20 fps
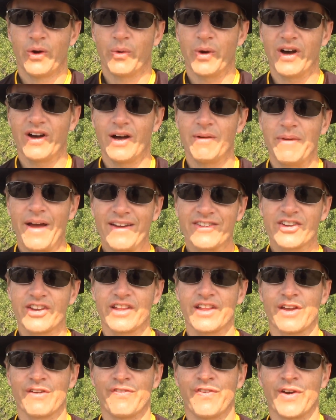Well, I'm
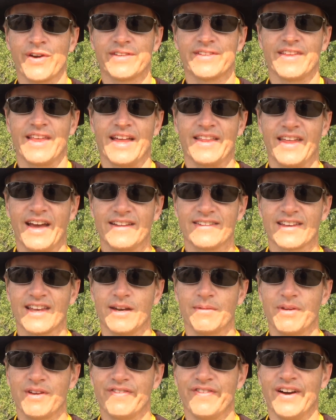actually looking forward to that. That's
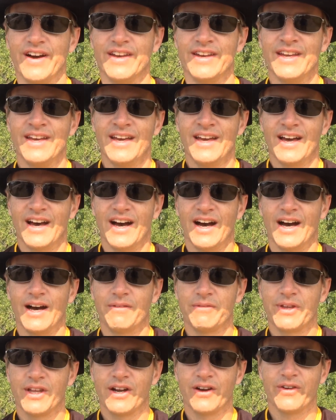going to be fun.
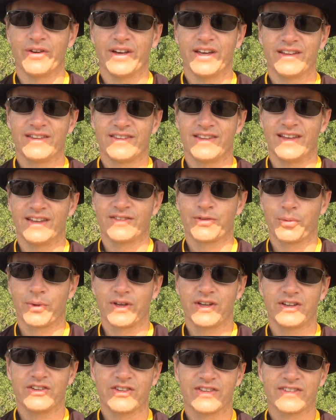Um, you know, it's it's
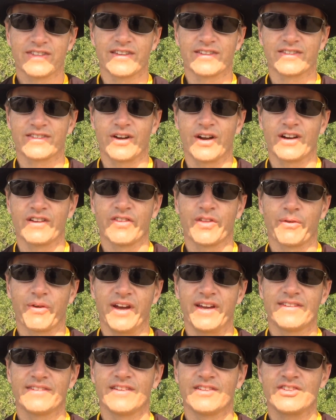really just the start of the
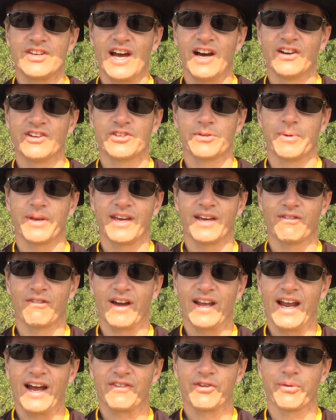race. The challenge will begin
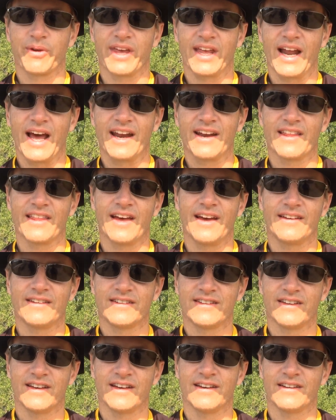right after we get out of
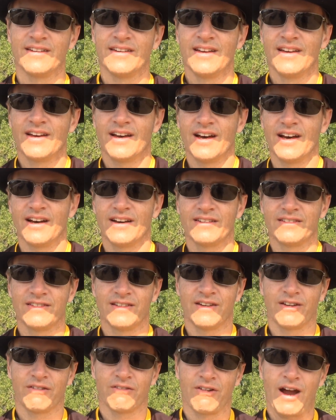that uh,
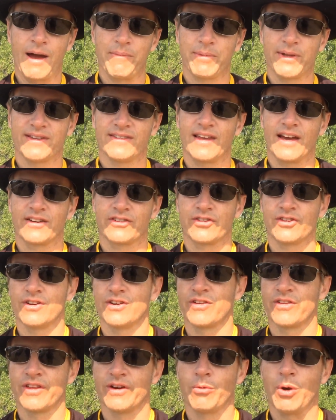uh, rapid
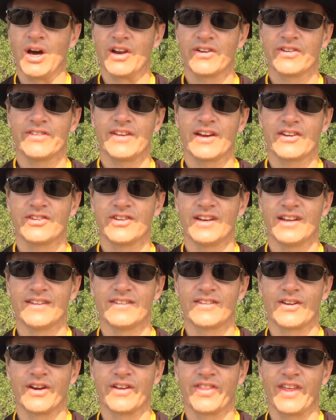section or the water section
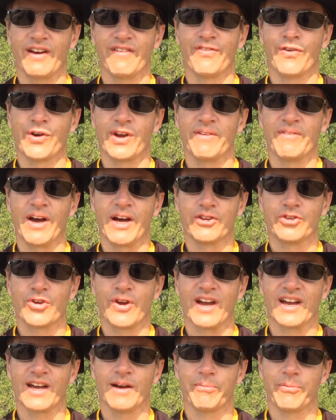and start that 40 mile
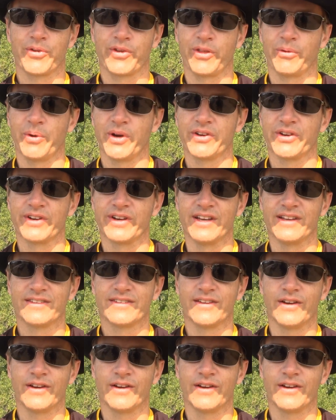trek up through the wilderness.